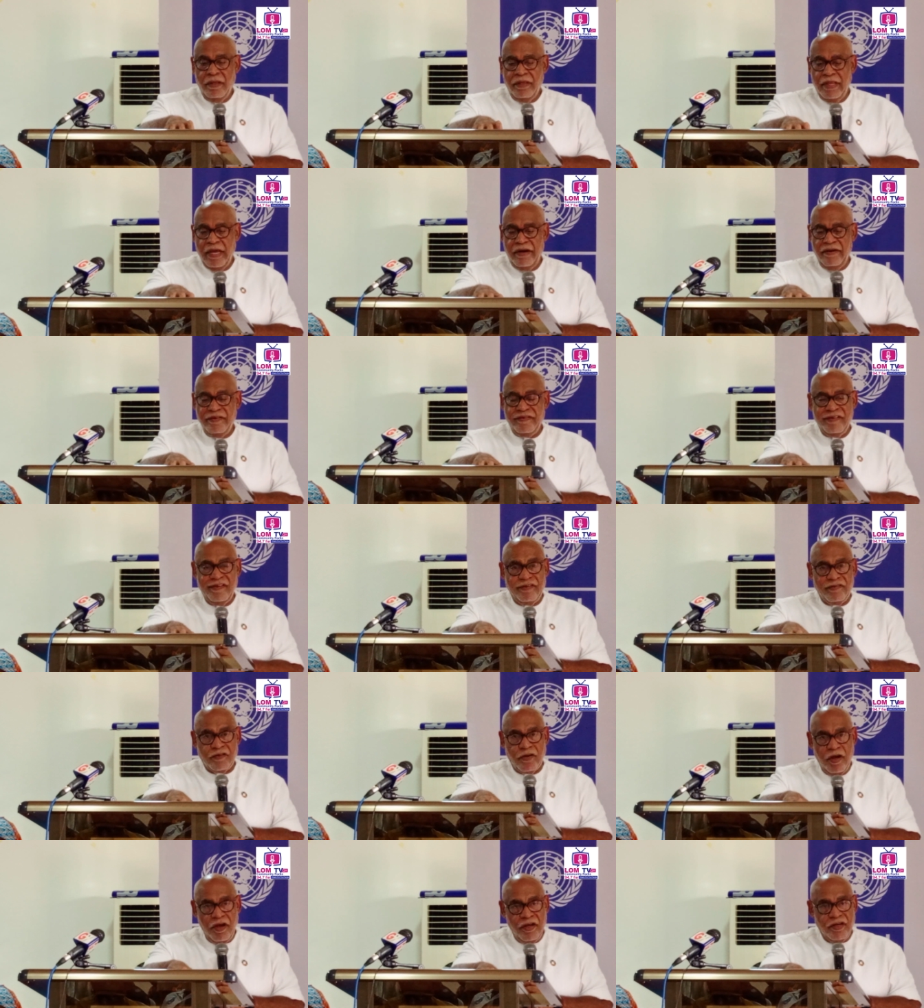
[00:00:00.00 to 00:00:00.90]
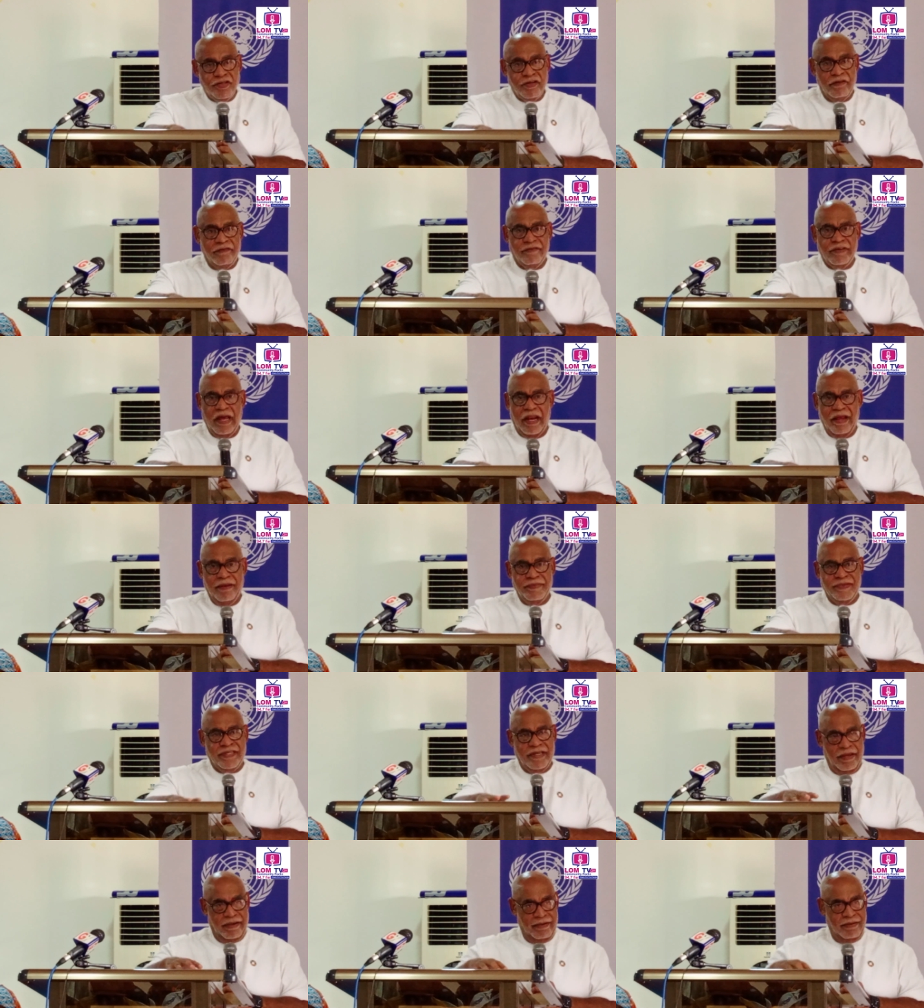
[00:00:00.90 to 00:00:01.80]
There is a scourge of
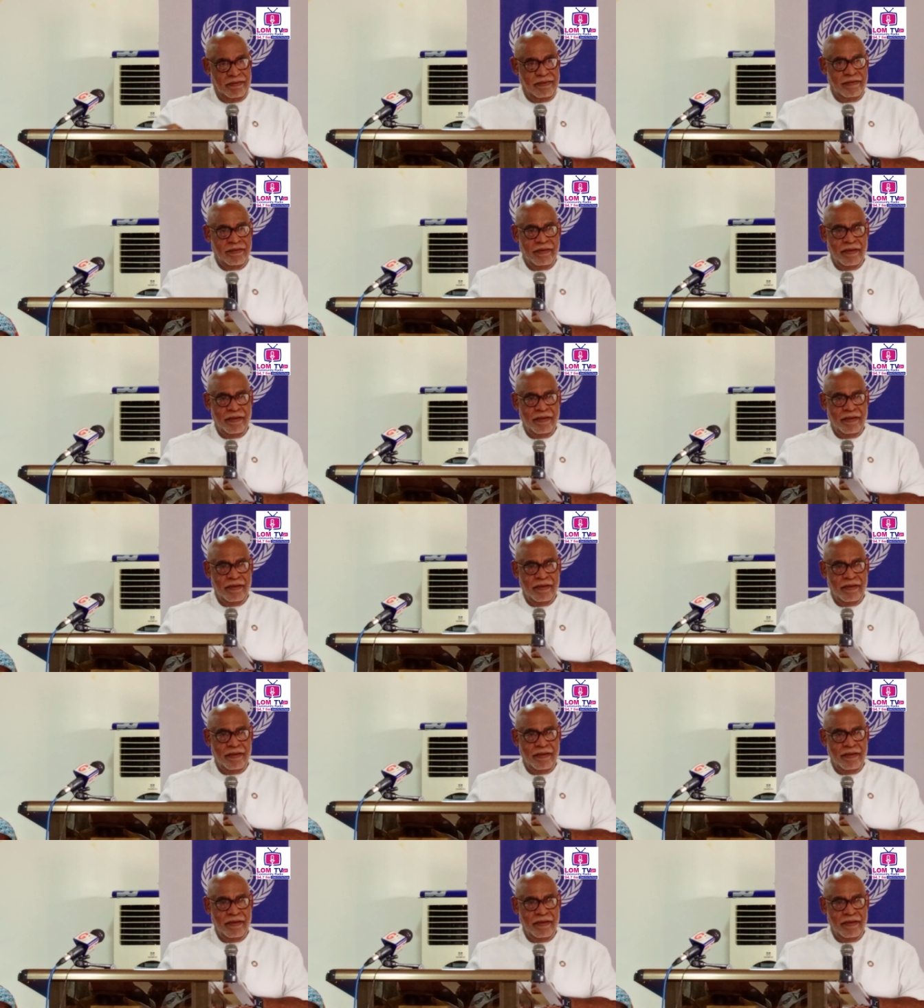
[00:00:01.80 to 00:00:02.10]
galamsey